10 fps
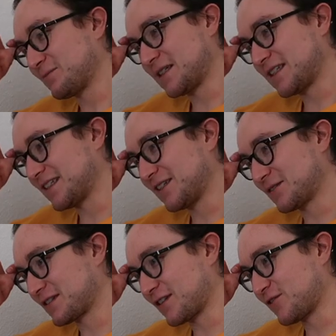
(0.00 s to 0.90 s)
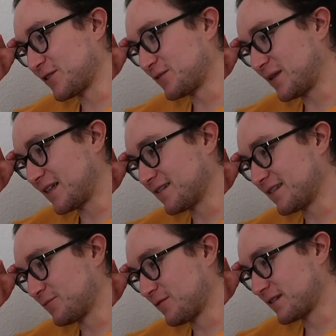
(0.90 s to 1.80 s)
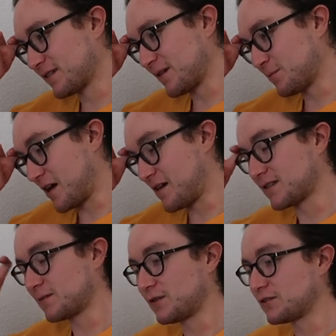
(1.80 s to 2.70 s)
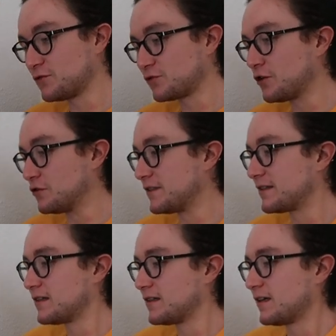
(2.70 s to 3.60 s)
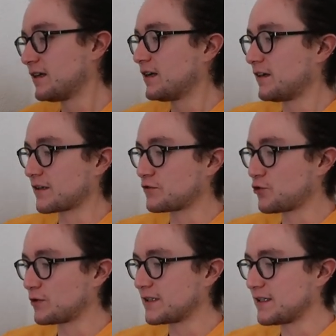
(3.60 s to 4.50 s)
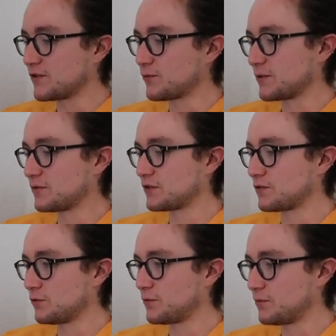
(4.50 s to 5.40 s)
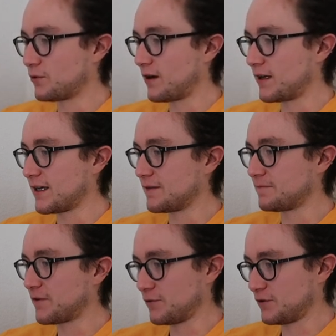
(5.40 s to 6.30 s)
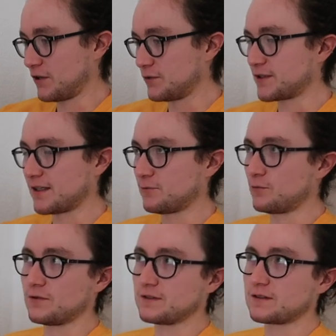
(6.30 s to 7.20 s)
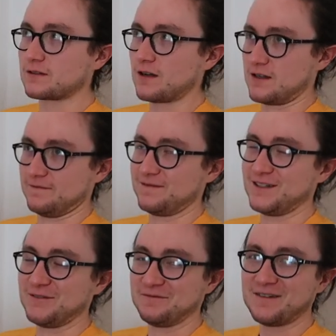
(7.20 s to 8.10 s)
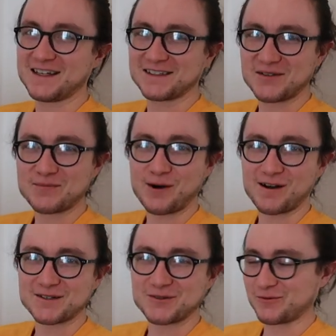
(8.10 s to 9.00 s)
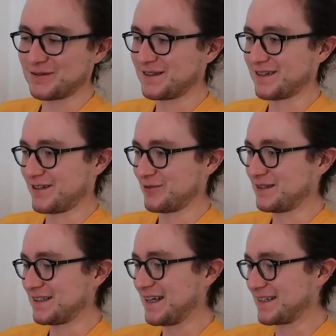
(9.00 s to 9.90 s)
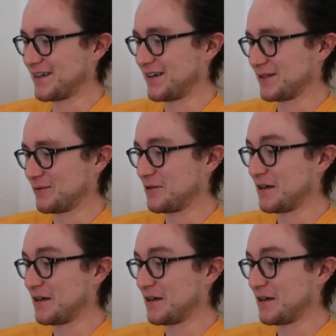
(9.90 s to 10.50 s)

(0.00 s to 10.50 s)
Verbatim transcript: making it look so much better than it was in person. But you could, like during these, when it was super bright in photos, it was kind of vaguely bright with, uh, with the naked eye as well,